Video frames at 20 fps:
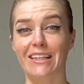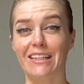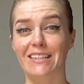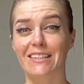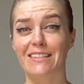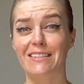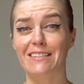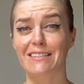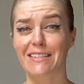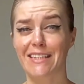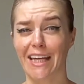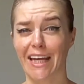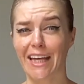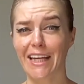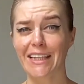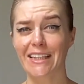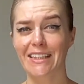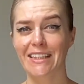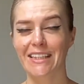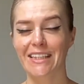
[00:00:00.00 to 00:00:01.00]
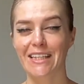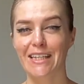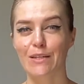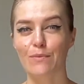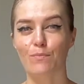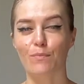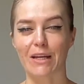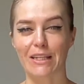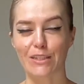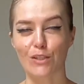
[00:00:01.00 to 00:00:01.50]
of stuck,
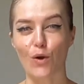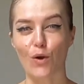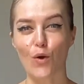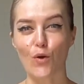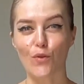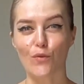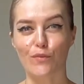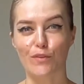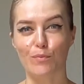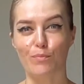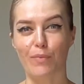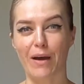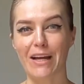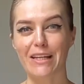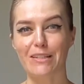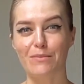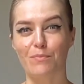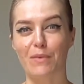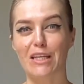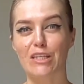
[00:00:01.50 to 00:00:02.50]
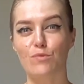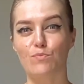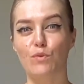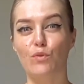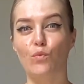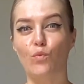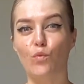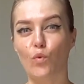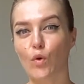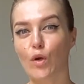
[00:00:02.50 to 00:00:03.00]
but all of the body must be
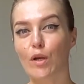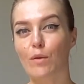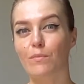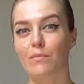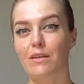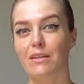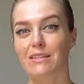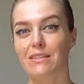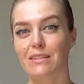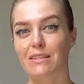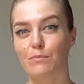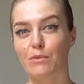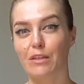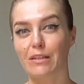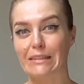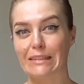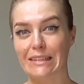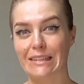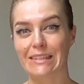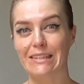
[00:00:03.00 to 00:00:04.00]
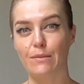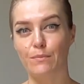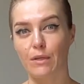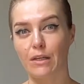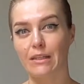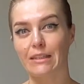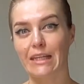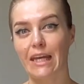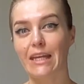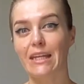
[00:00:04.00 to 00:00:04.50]
warm
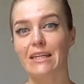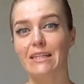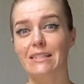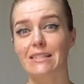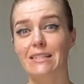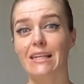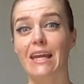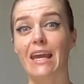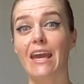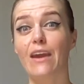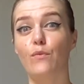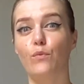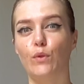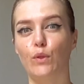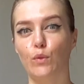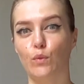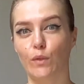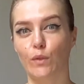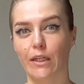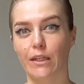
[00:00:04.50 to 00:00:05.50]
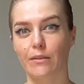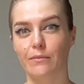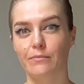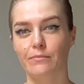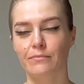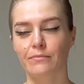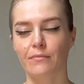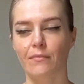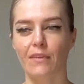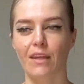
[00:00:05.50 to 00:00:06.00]
simultaneously everywhere.
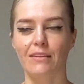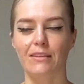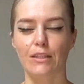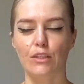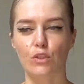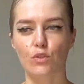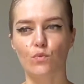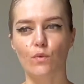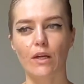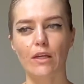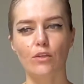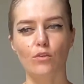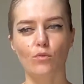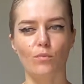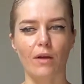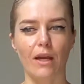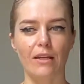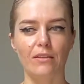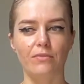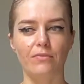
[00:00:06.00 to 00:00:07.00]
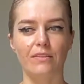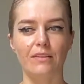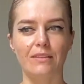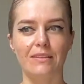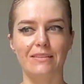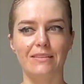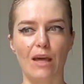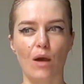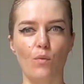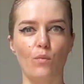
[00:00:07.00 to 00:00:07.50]
That is why you might feel
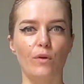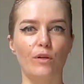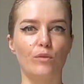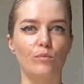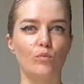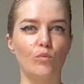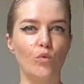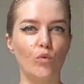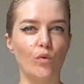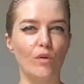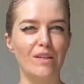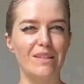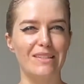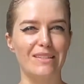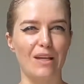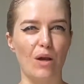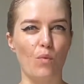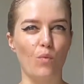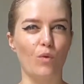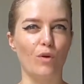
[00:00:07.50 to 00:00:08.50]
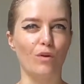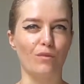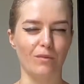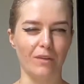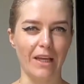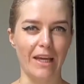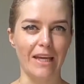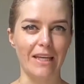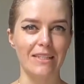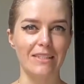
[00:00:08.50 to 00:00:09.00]
somewhere more, somewhere
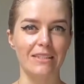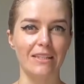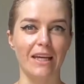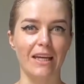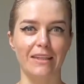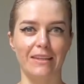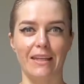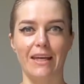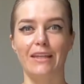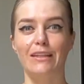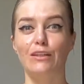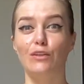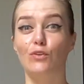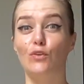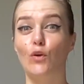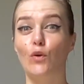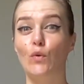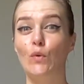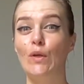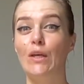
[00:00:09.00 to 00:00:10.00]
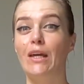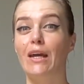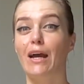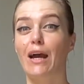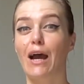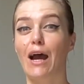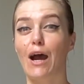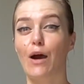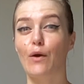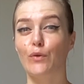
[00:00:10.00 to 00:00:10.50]
less, and then you know
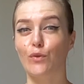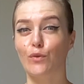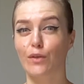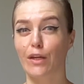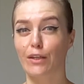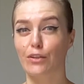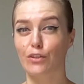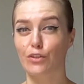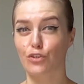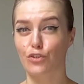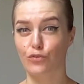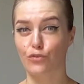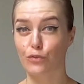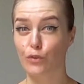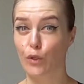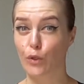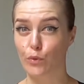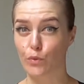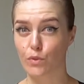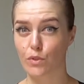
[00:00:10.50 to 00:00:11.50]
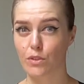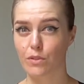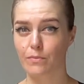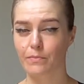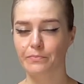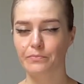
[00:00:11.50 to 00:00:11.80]
how your energy flows.